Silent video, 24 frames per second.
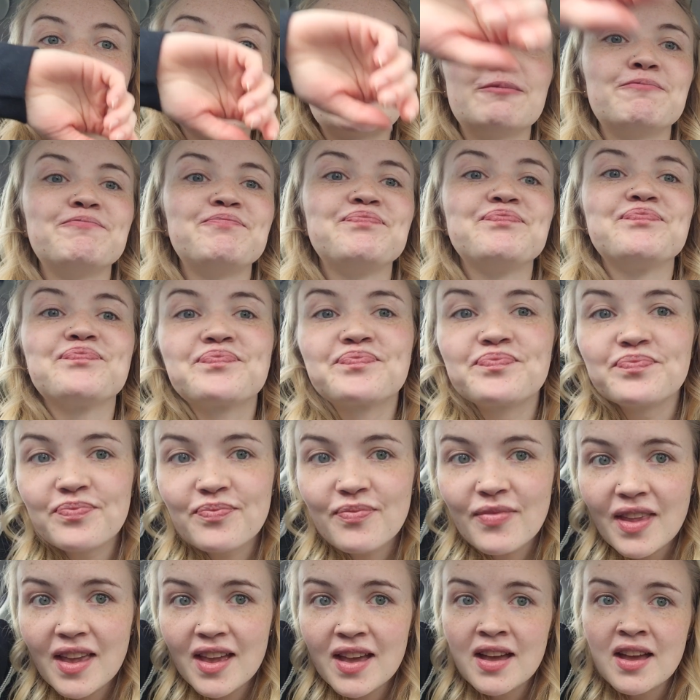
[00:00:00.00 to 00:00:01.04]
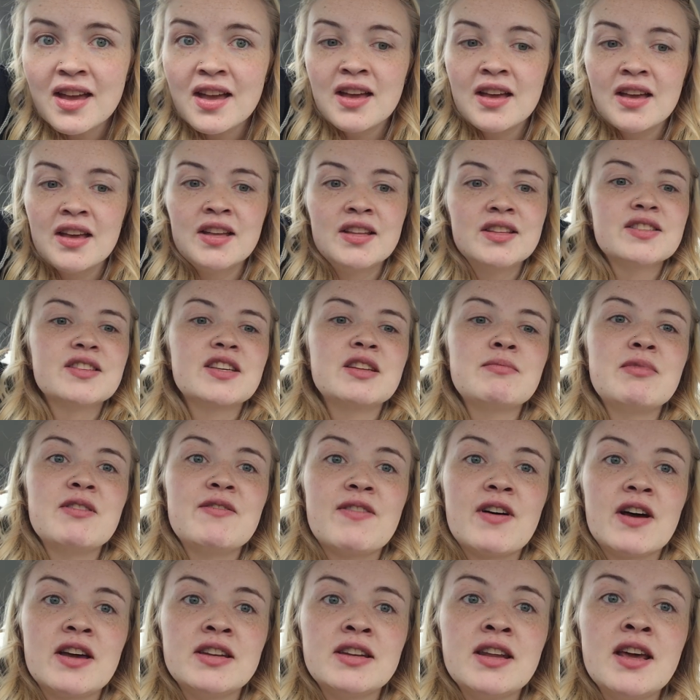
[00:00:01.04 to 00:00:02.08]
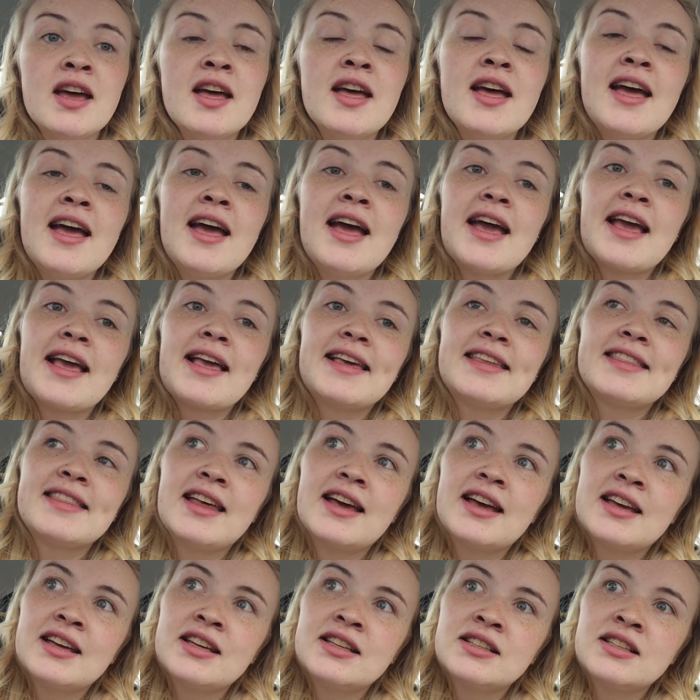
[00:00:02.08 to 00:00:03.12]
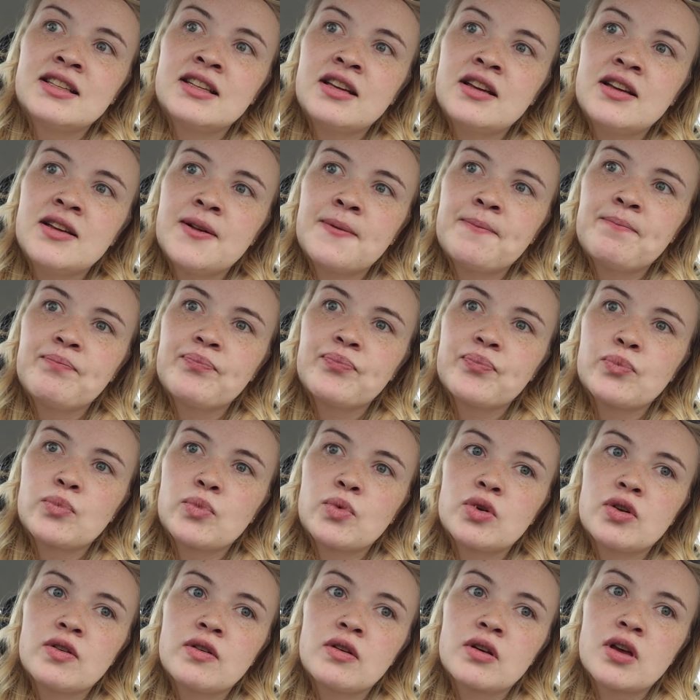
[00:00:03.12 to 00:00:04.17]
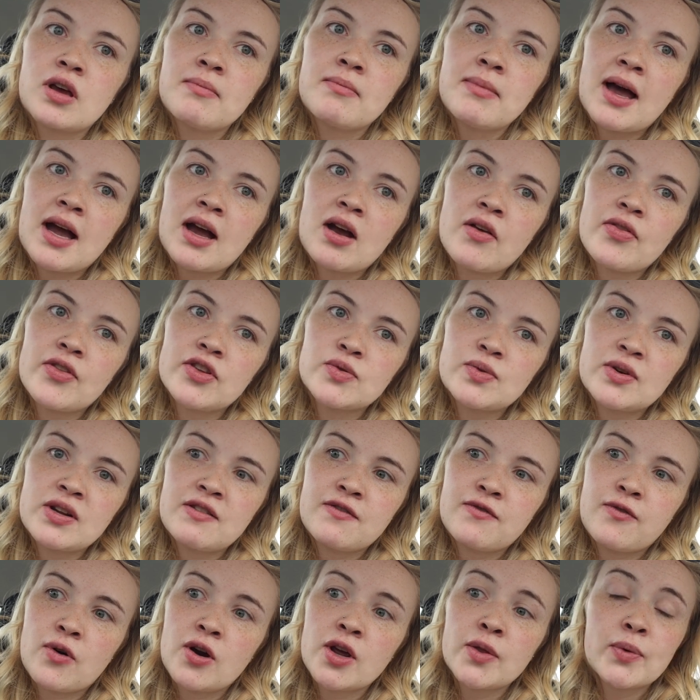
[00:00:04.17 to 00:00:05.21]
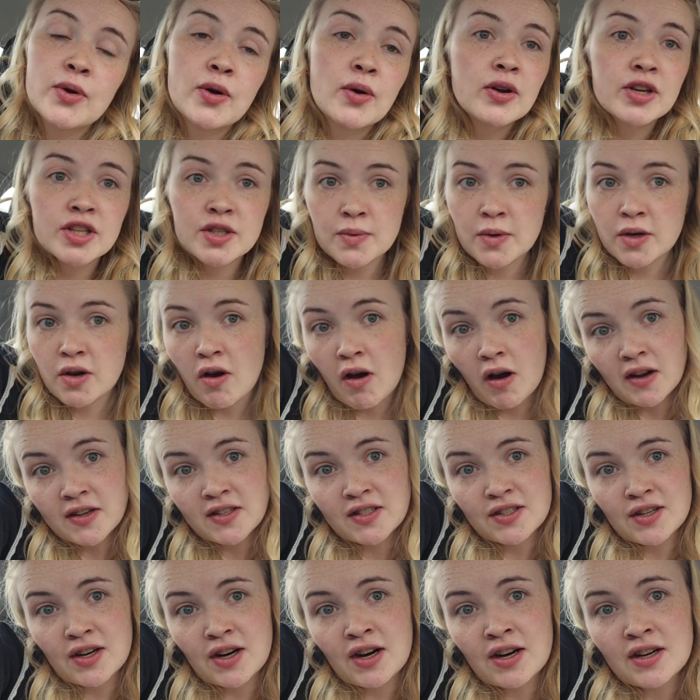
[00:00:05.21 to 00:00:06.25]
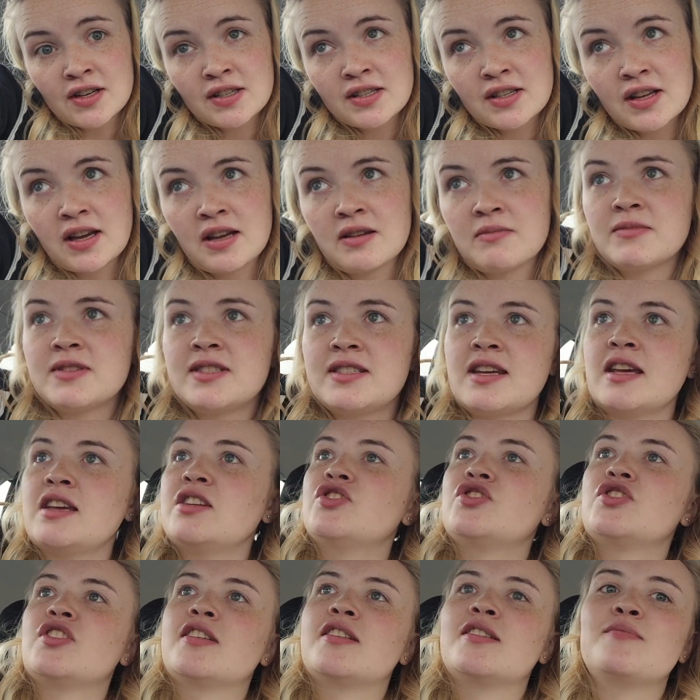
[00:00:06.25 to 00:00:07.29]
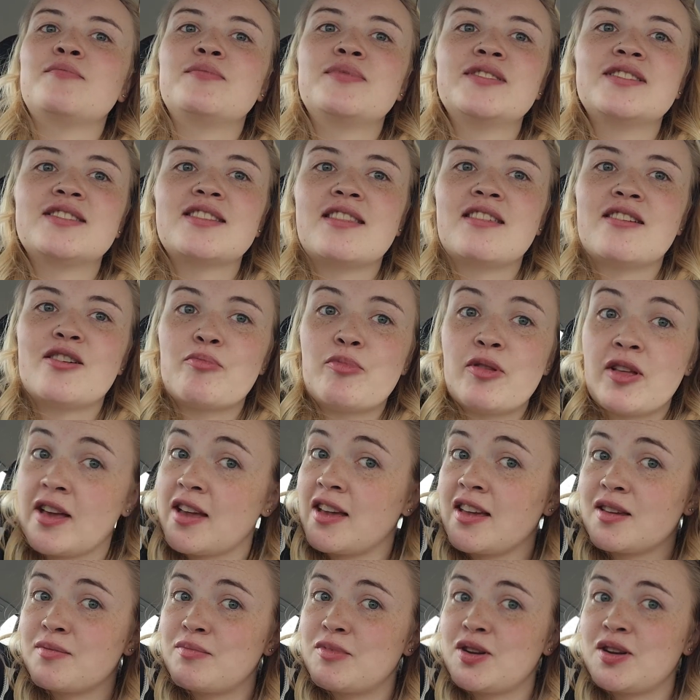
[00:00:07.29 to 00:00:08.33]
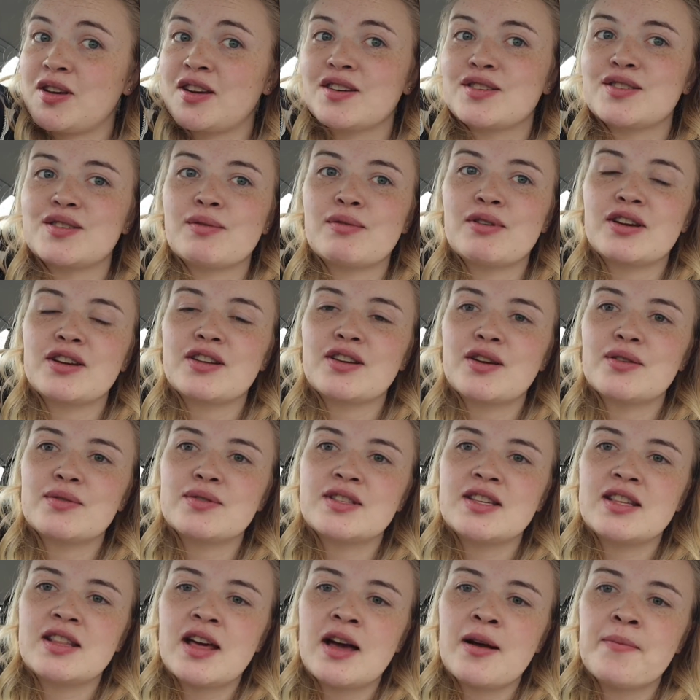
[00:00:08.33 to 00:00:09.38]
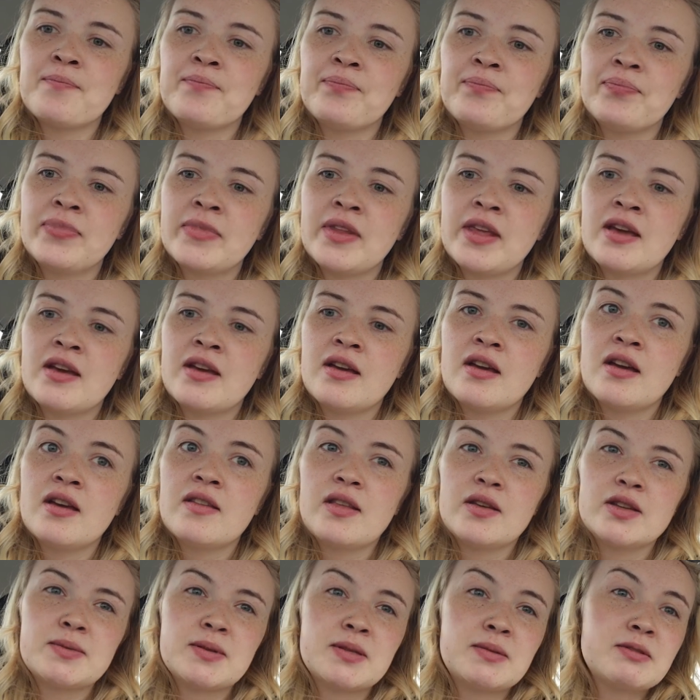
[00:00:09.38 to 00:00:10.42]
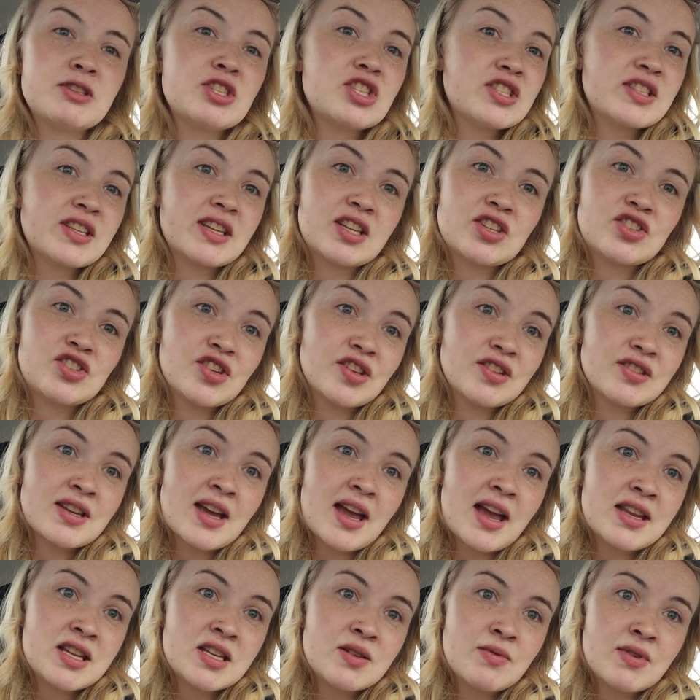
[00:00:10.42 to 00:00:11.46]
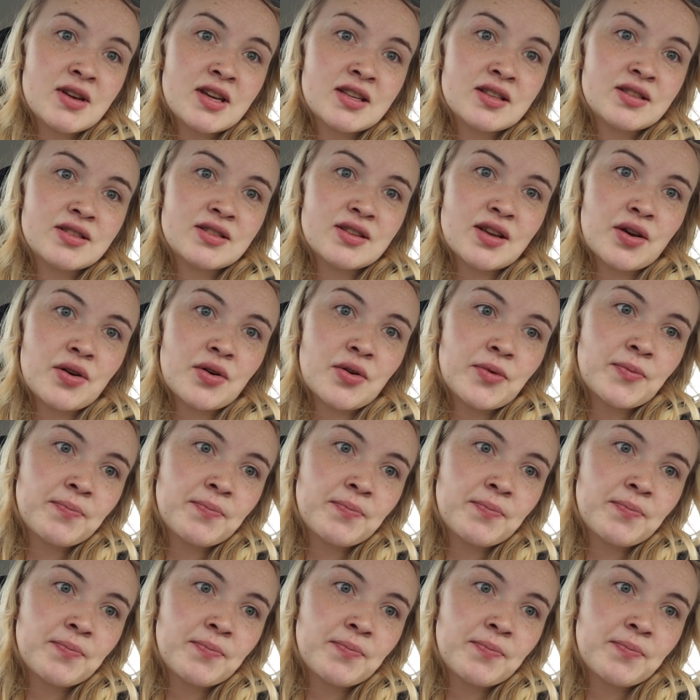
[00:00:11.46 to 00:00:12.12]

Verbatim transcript: So it's going to be fun. And then we'll come back on the 24th. We're going to a concert, um, State Champs. They're playing in Munich, so we're gonna go see them. It's supposed to be just like a chill day anyways, so